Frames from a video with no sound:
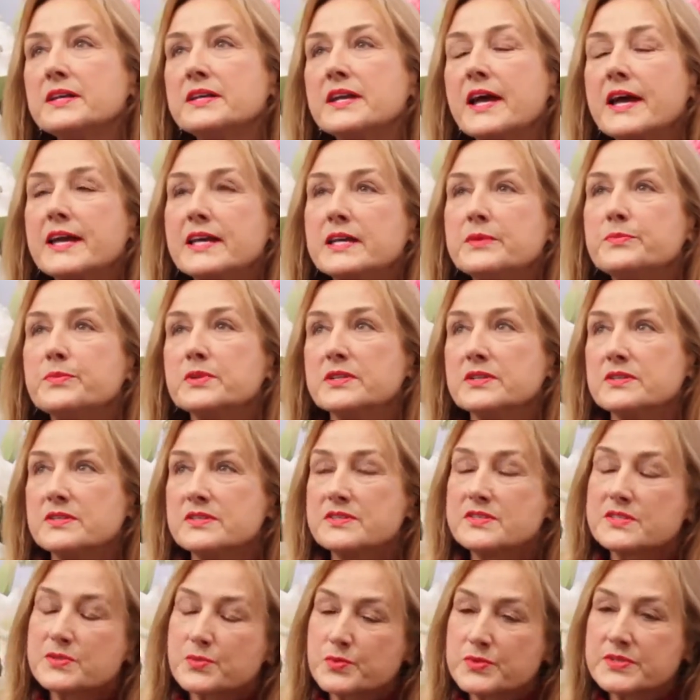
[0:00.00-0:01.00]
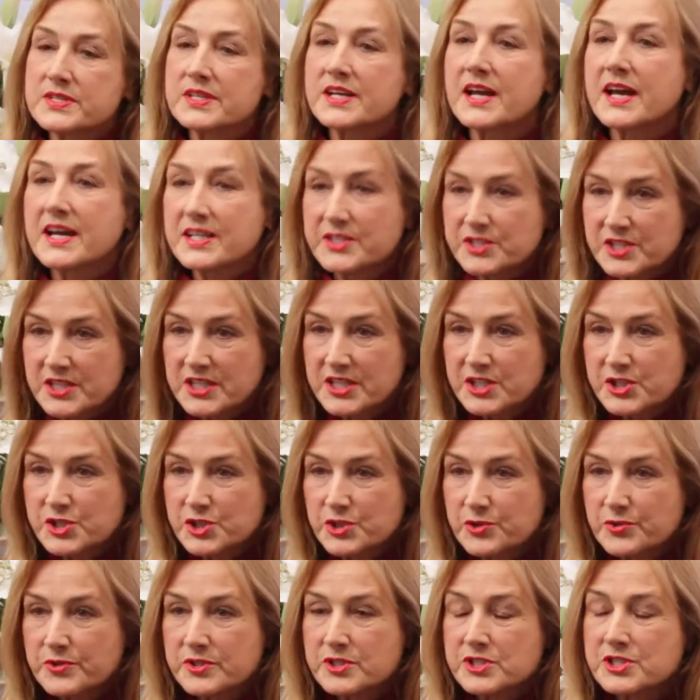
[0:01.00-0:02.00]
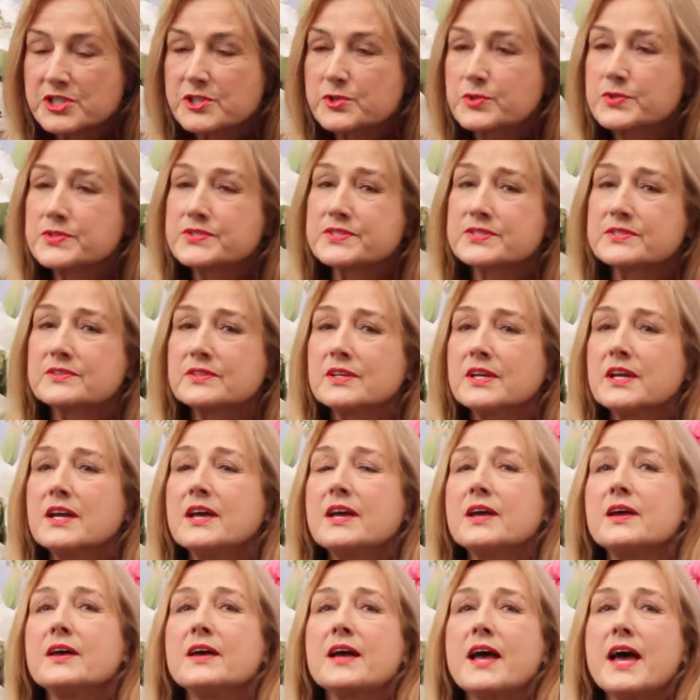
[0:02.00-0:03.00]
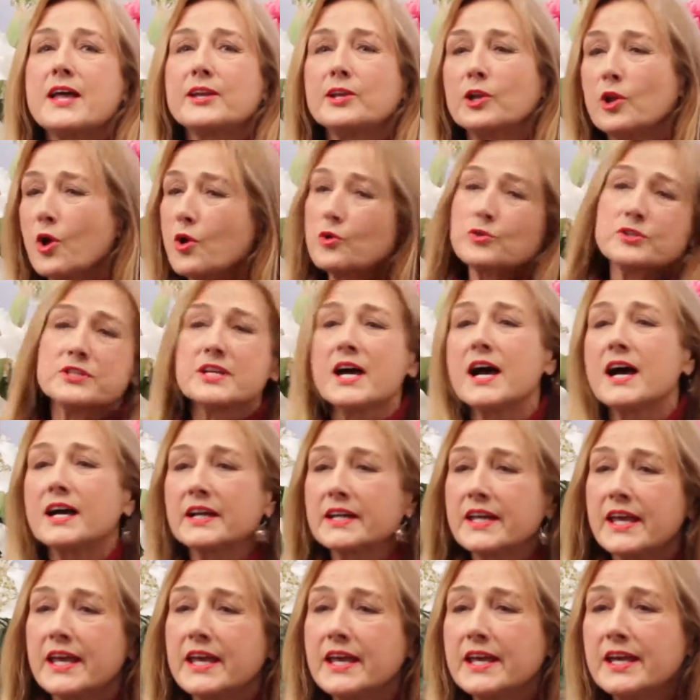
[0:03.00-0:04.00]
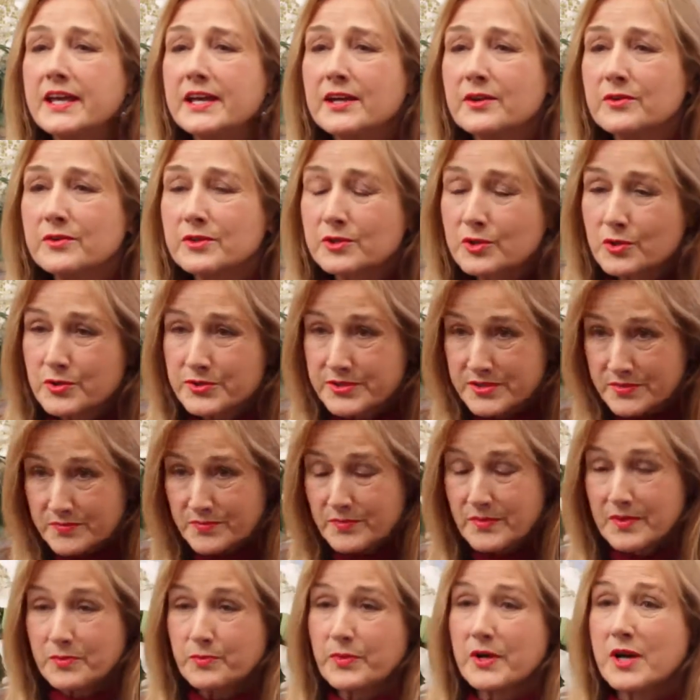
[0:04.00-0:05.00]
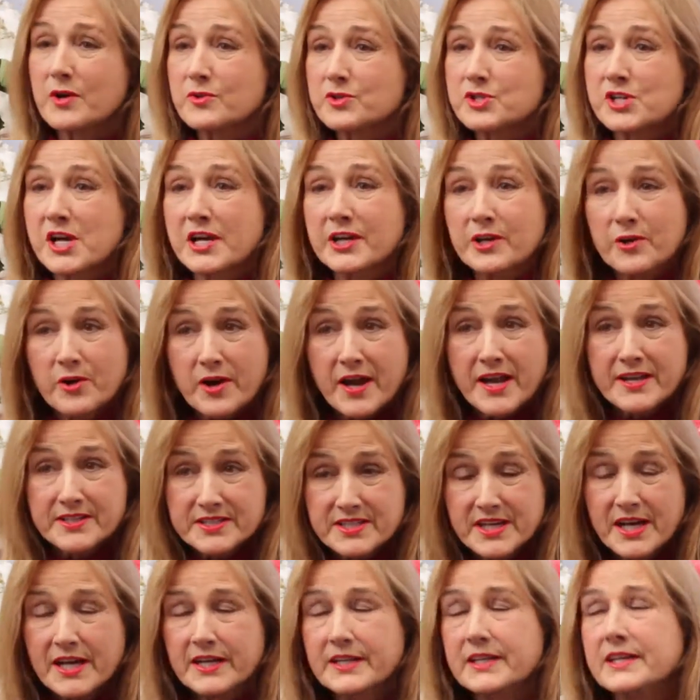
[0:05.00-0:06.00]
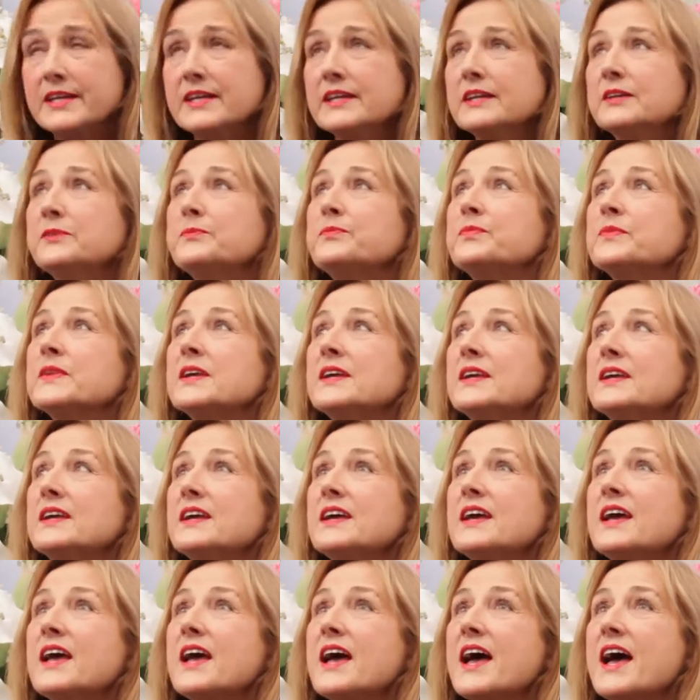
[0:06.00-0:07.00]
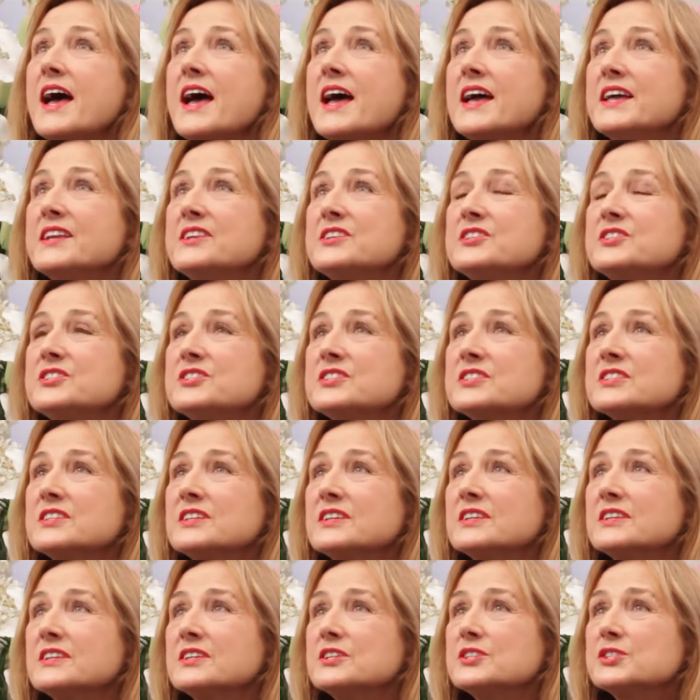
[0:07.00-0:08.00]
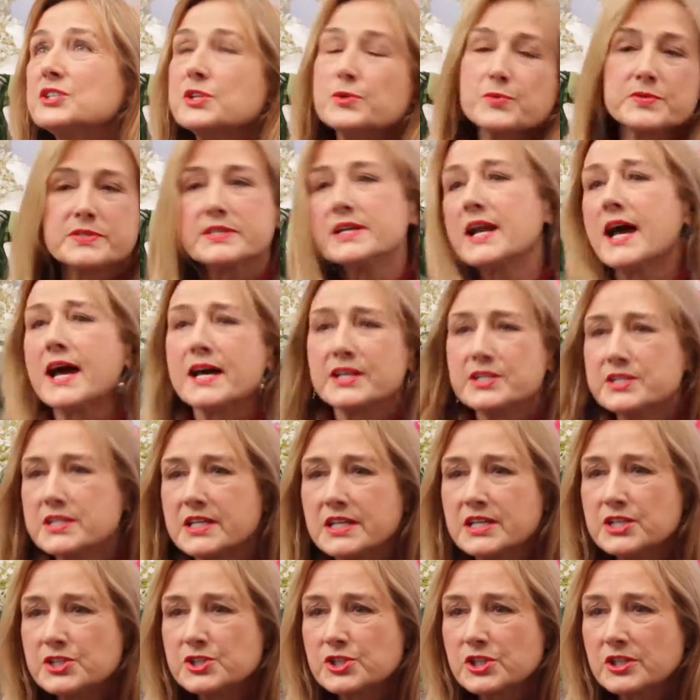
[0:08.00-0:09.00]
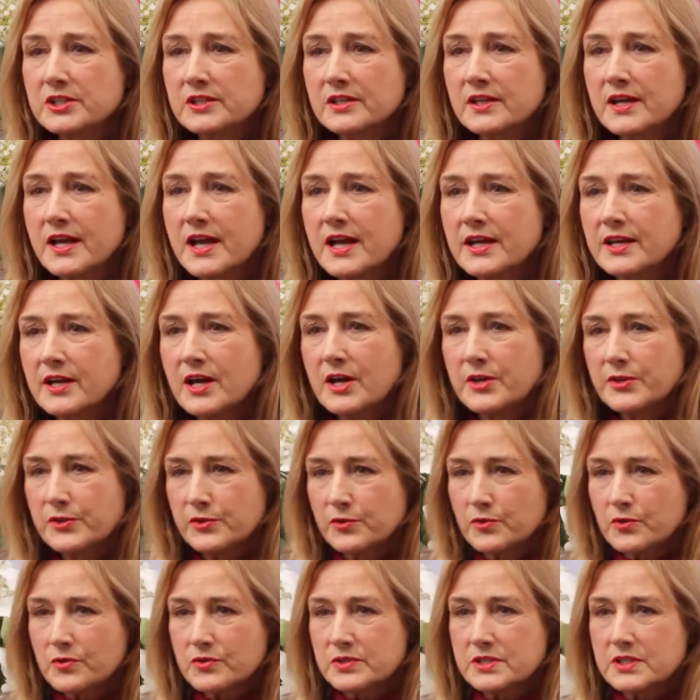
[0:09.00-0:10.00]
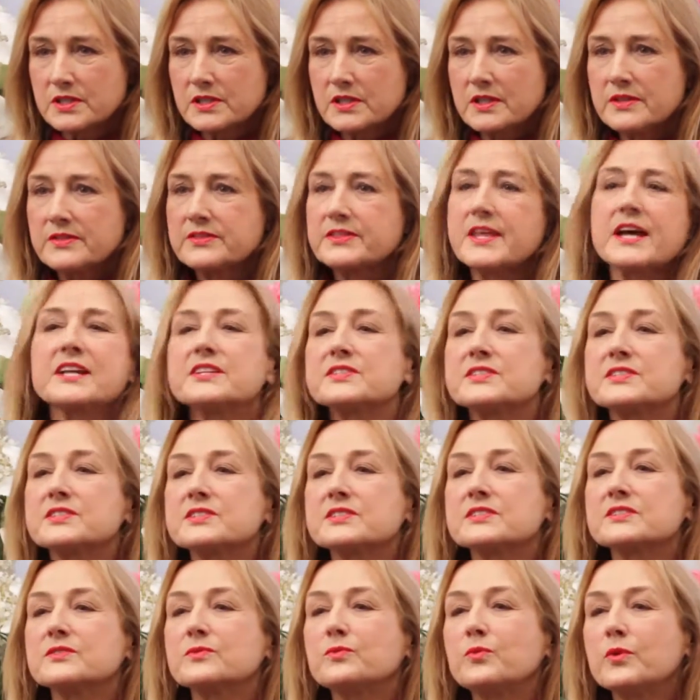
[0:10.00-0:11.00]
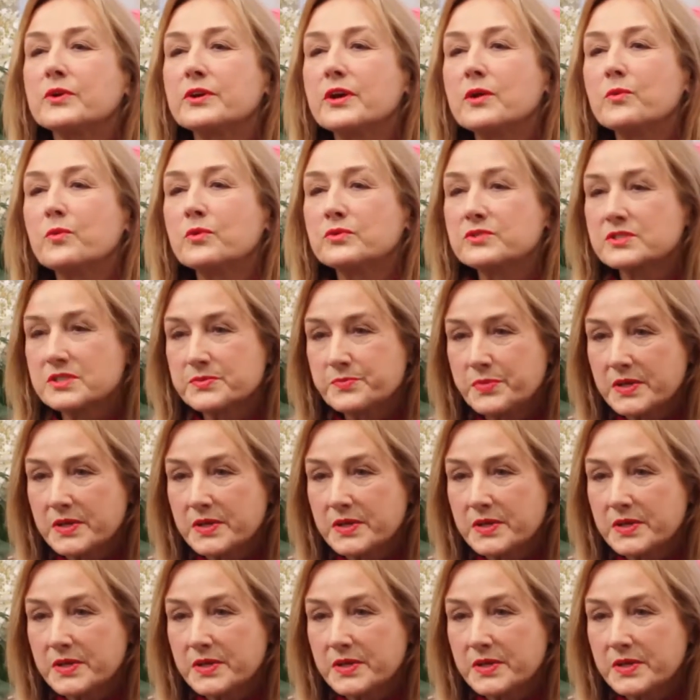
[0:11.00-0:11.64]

neighbours was an art teacher, and she had long dark hair, and of course when I was younger I had dark hair. And she was an art teacher, and I thought, that's what I want to